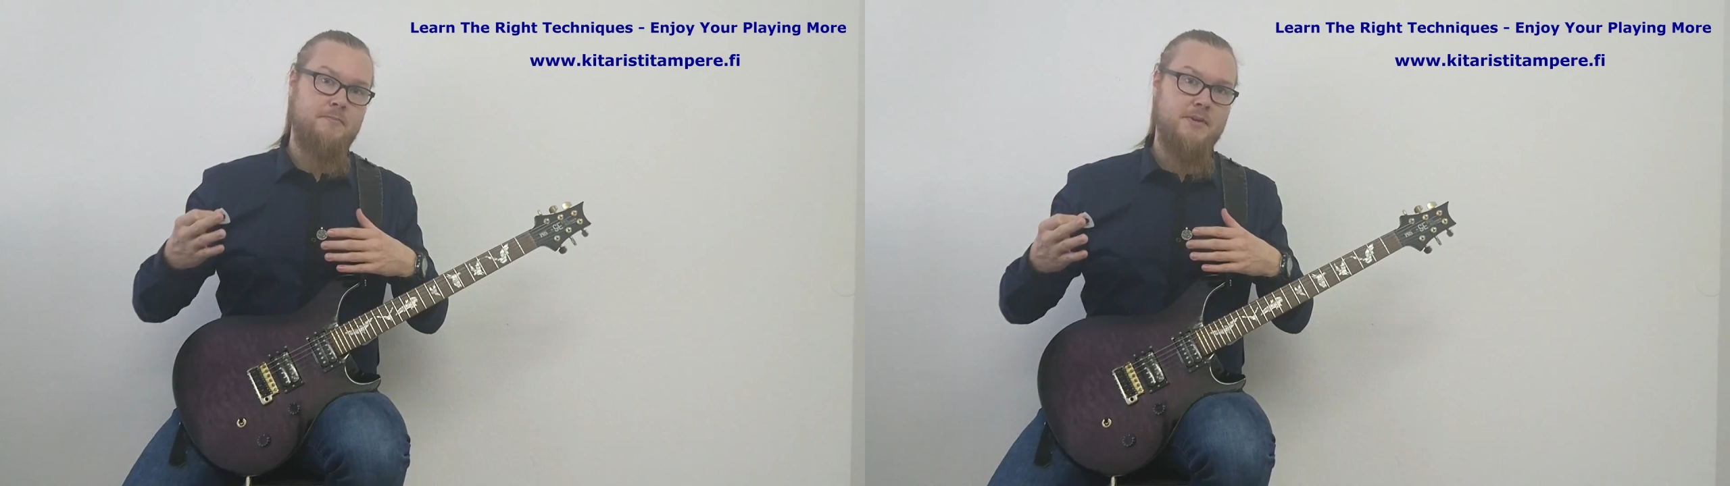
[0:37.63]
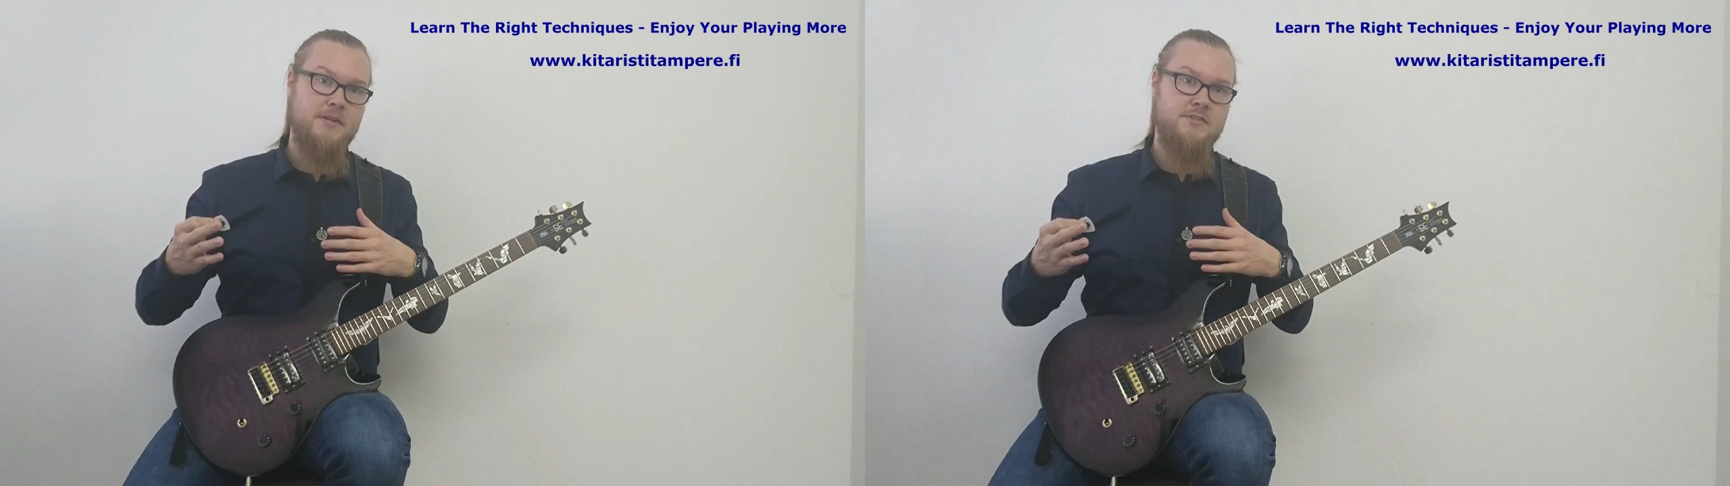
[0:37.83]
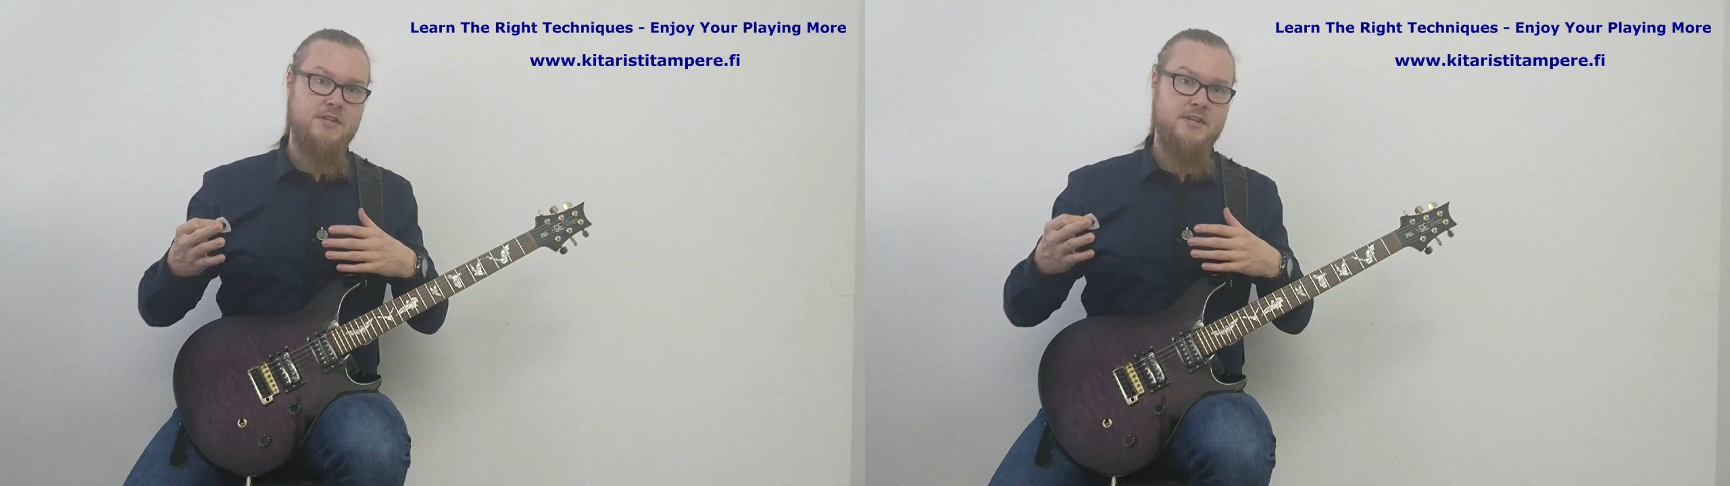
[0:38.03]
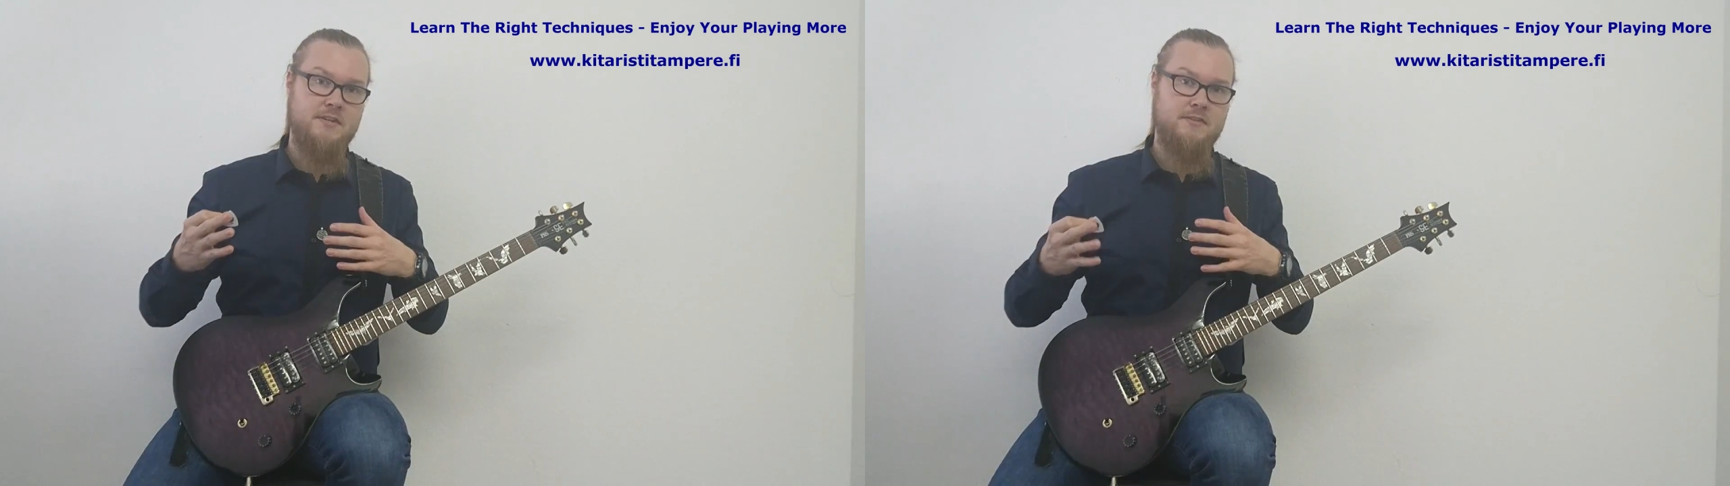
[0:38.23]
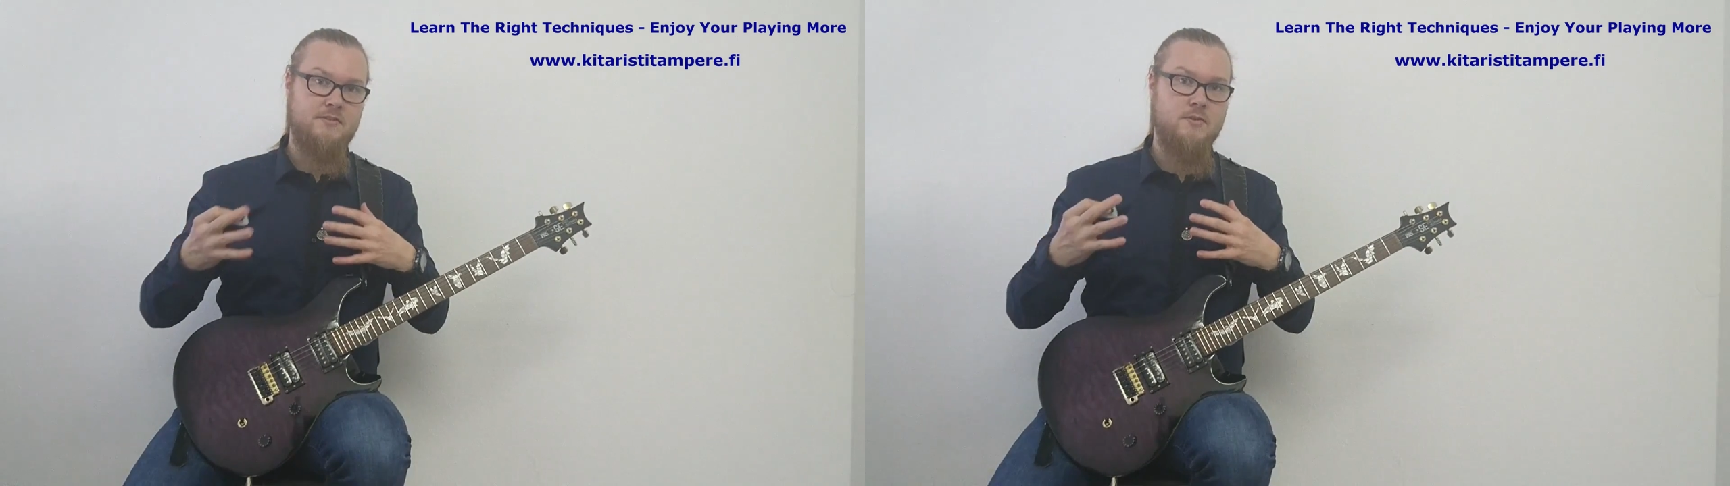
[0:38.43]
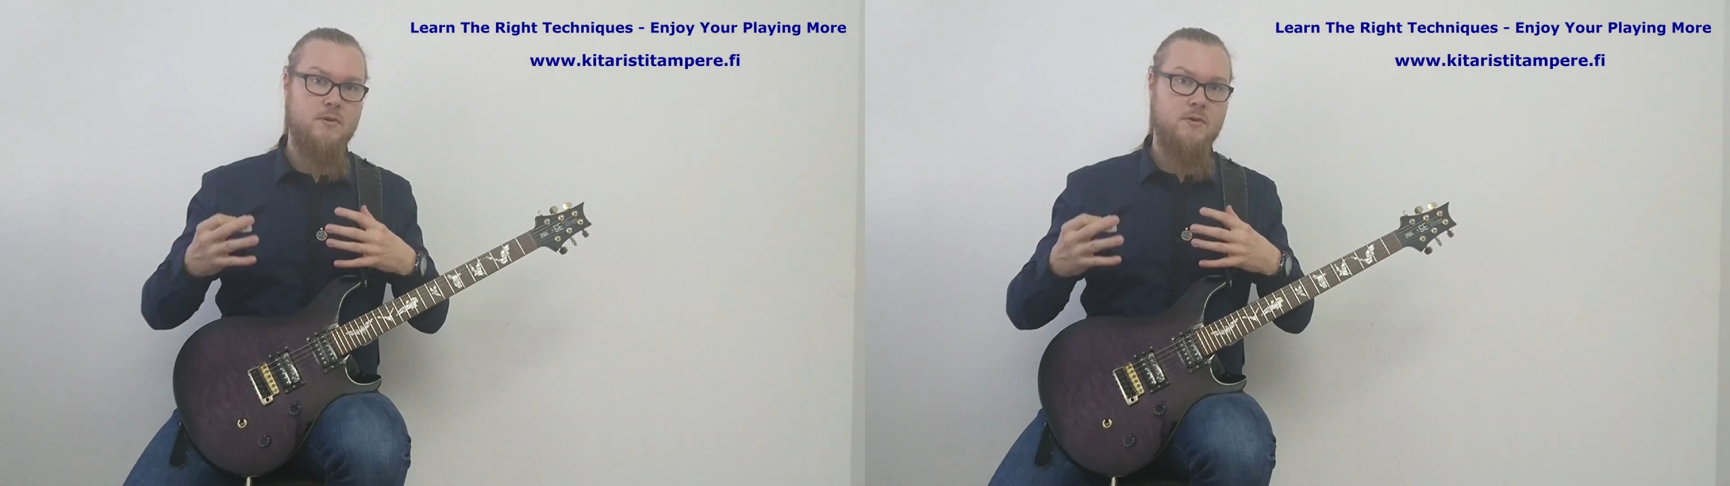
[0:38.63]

arpeggiated